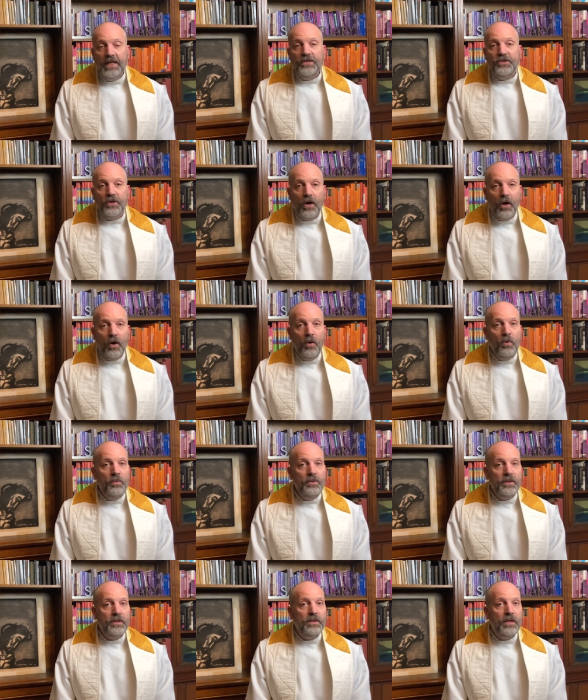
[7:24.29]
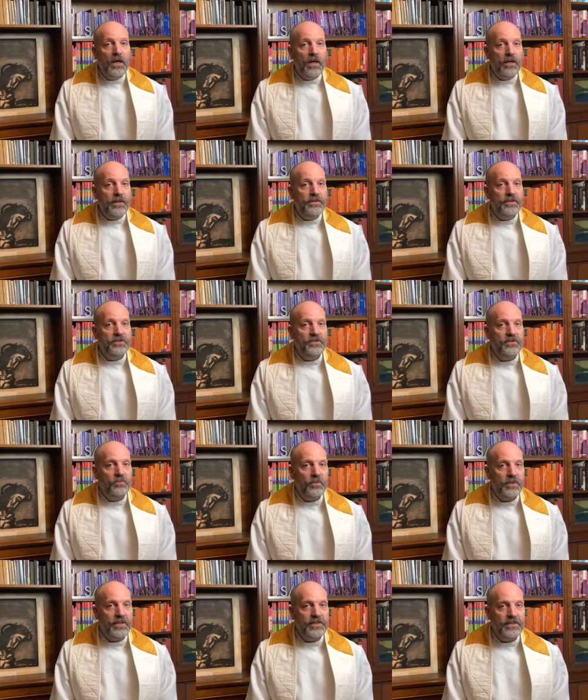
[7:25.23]
to own a gun, this is
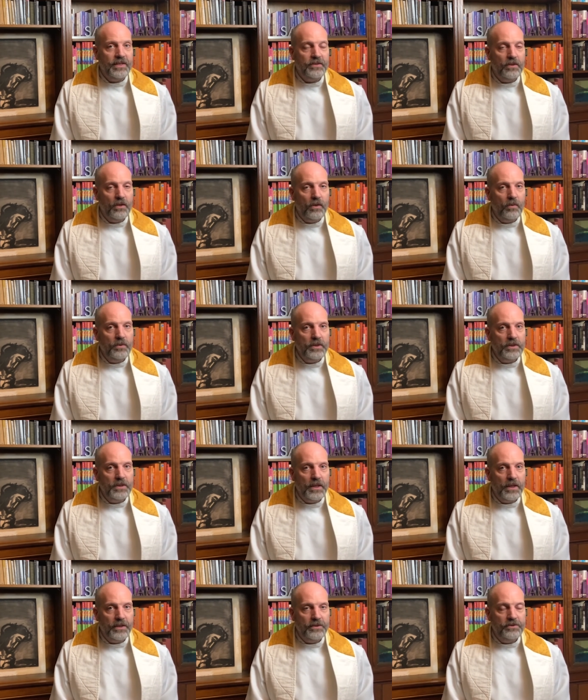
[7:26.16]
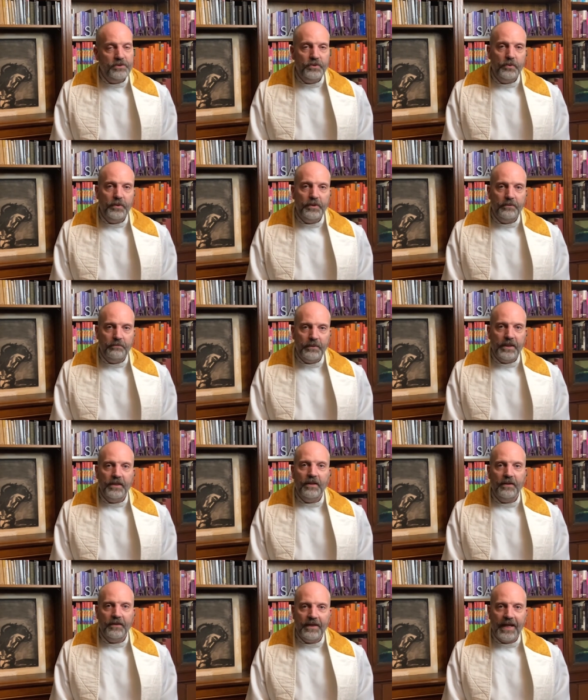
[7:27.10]
what he said, to own a gun is to admit
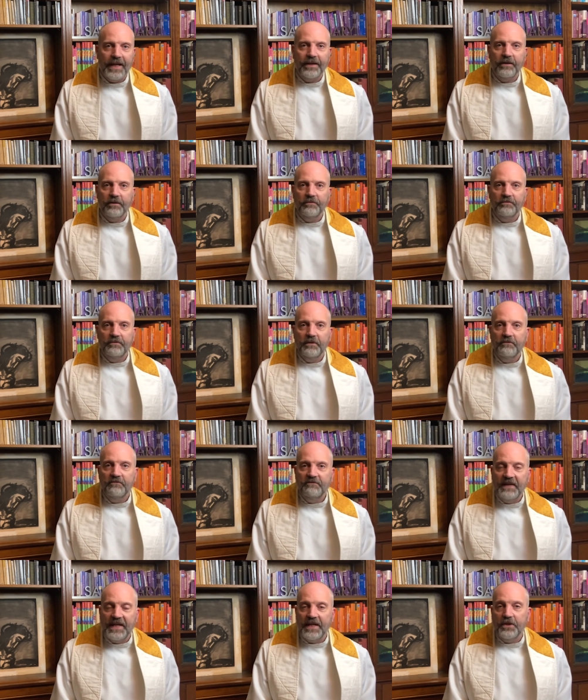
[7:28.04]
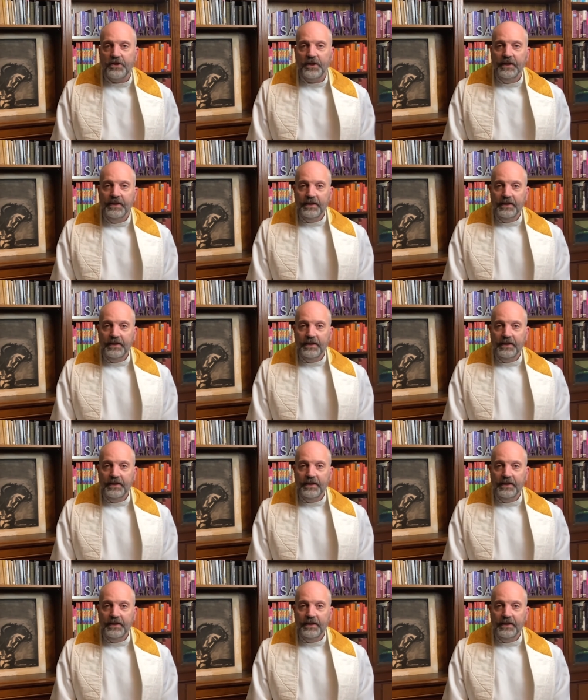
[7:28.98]
a lack of faith.